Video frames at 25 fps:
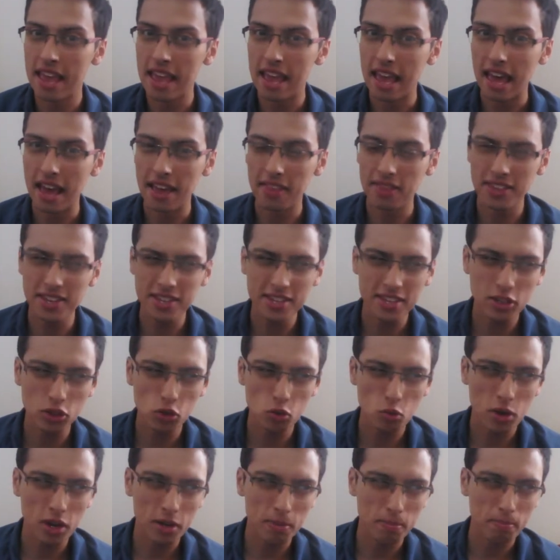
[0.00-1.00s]
And this is
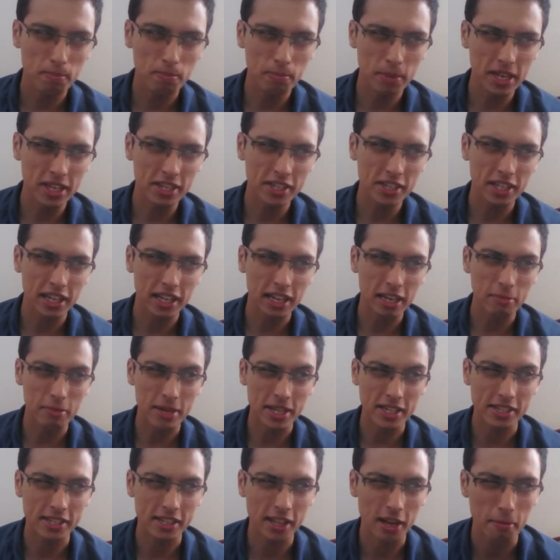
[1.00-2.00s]
what basically
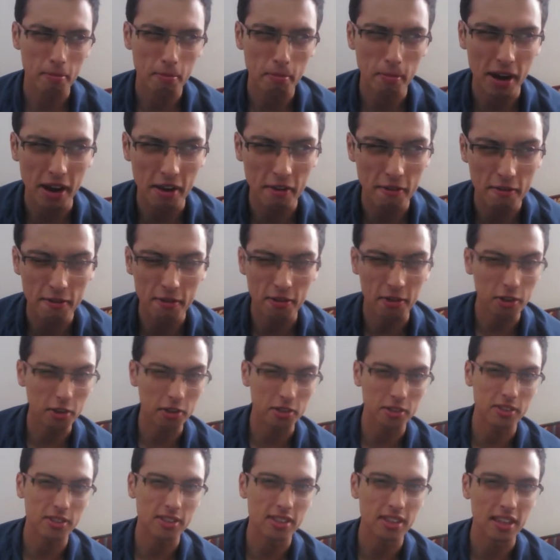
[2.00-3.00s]
messed up my
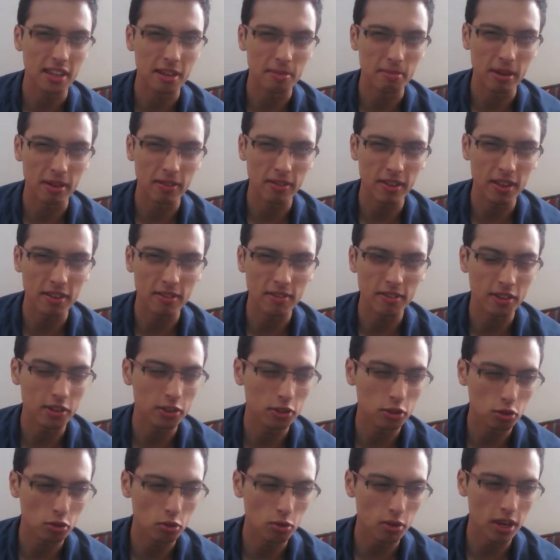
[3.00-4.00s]
very
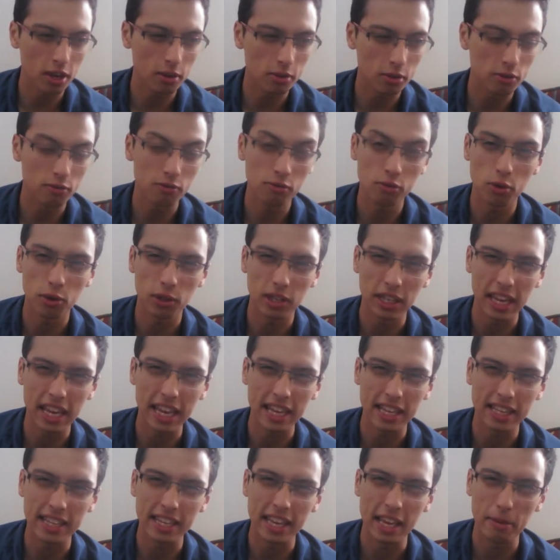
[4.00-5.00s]
first
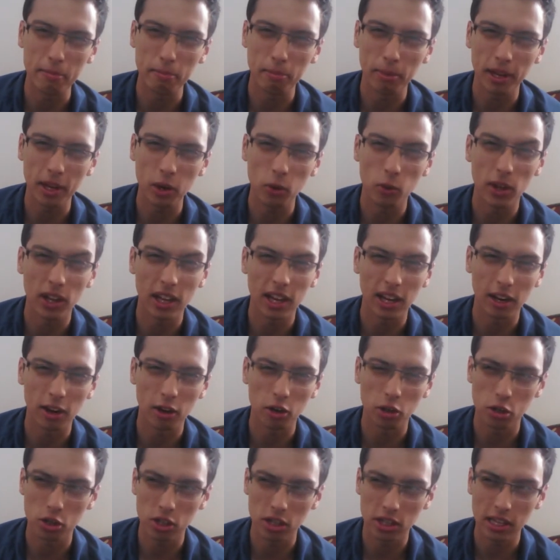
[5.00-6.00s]
2048 gameplay, where I
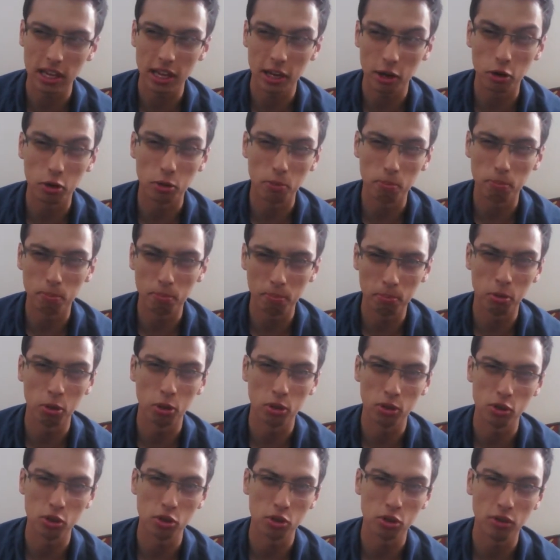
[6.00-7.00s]
lost a good
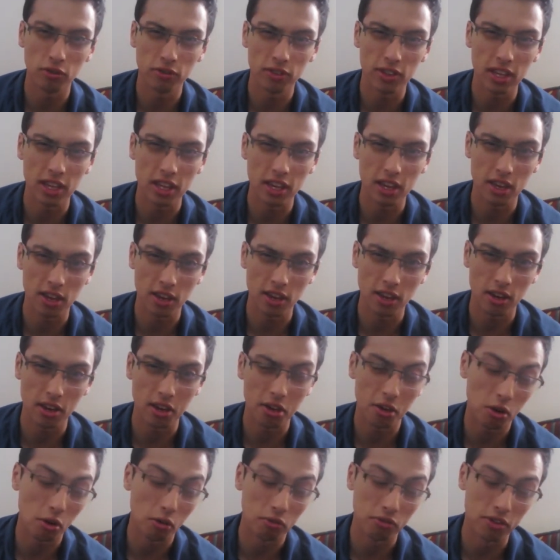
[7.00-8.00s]
portion of the
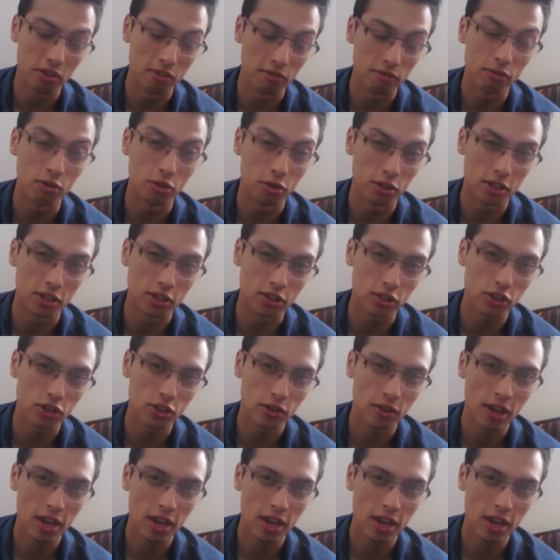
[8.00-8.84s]
footage.